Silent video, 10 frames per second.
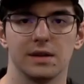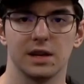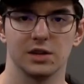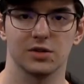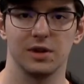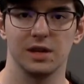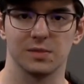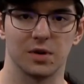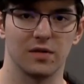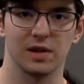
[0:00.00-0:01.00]
The touchscreen
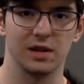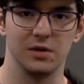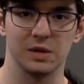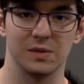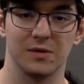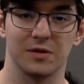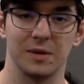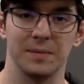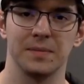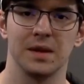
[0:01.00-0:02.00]
is perfectly usable for
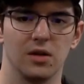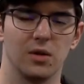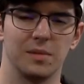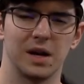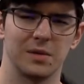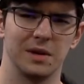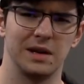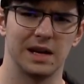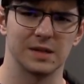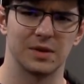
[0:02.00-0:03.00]
me, although I'm not really
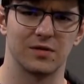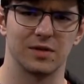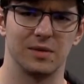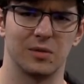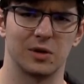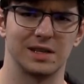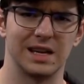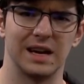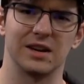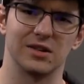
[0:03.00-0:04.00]
an expert for the more
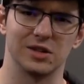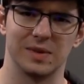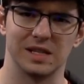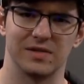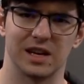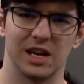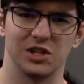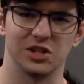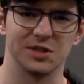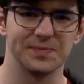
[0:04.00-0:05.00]
technical
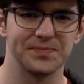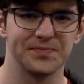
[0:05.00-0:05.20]
specifications.